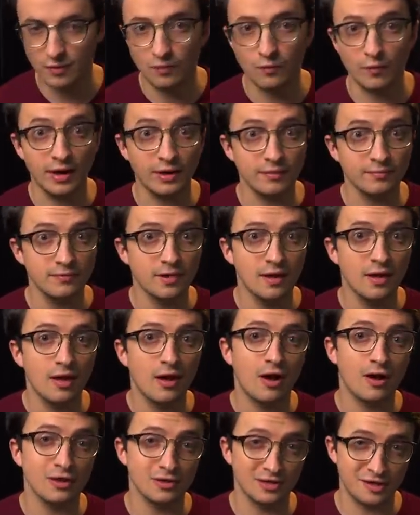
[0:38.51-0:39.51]
Well,
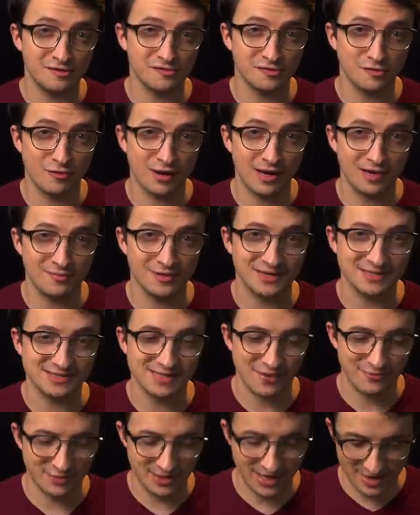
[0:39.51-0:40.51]
holidays are great because
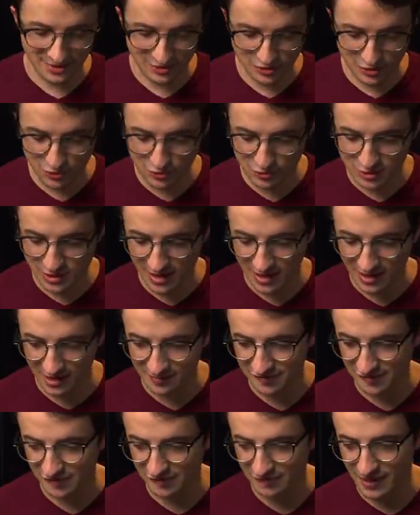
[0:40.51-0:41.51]
I would get two
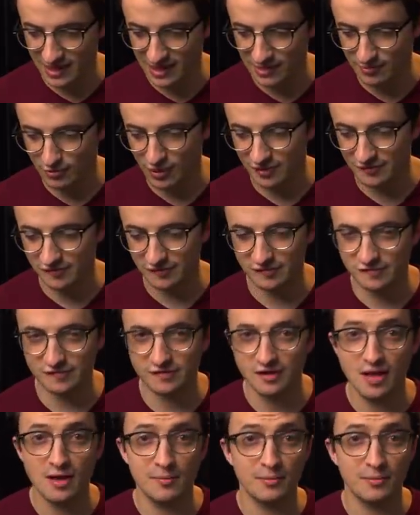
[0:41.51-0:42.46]
times as many presents.